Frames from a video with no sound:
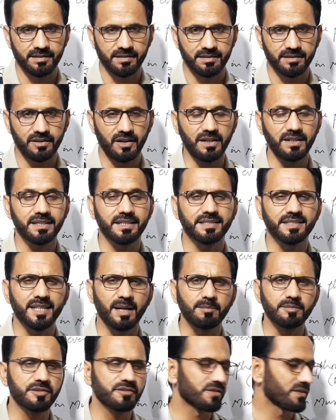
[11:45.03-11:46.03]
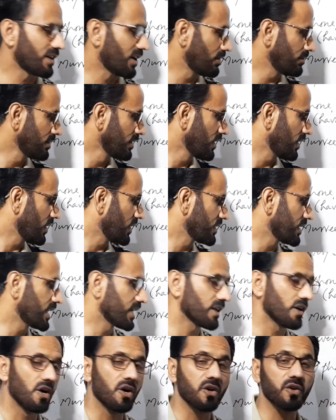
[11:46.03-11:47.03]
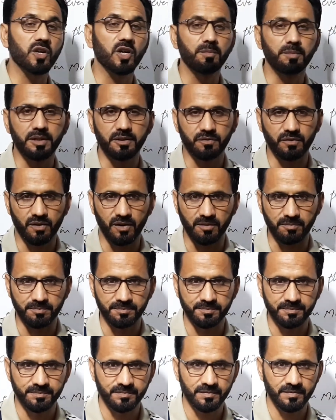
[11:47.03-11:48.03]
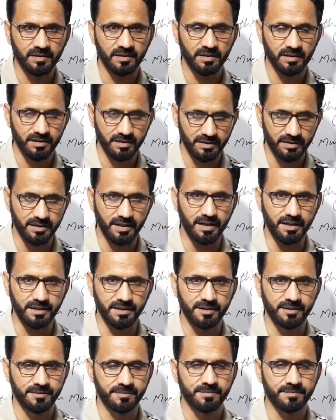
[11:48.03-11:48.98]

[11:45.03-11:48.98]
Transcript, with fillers: Not comes from, not or coming from, right?